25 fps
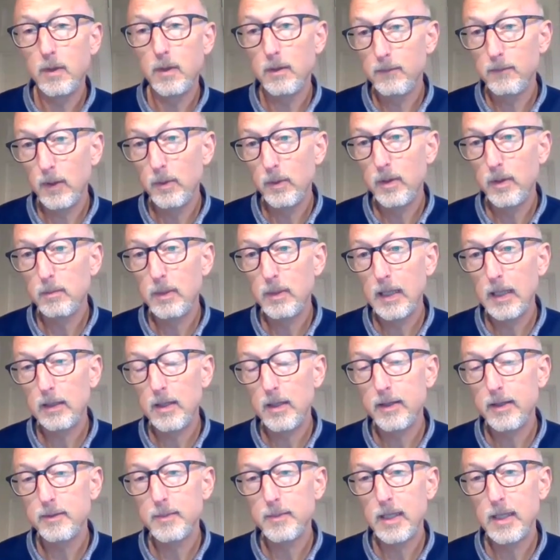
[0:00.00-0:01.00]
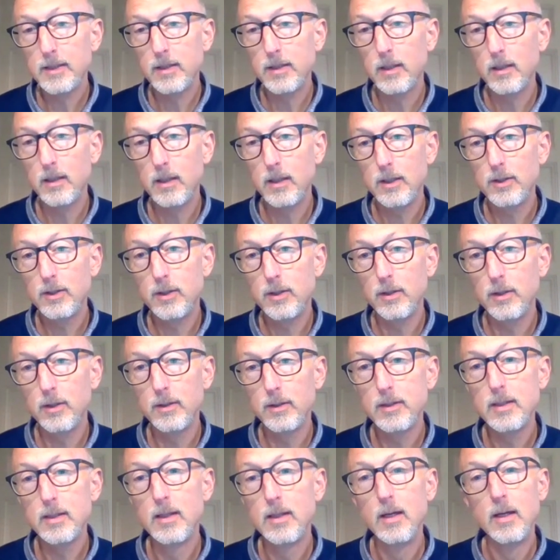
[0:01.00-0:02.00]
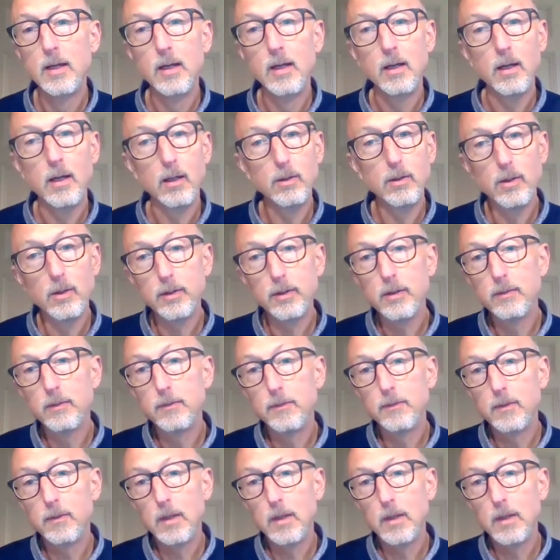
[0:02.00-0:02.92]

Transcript: following the Black Lives Matter issues, a lot of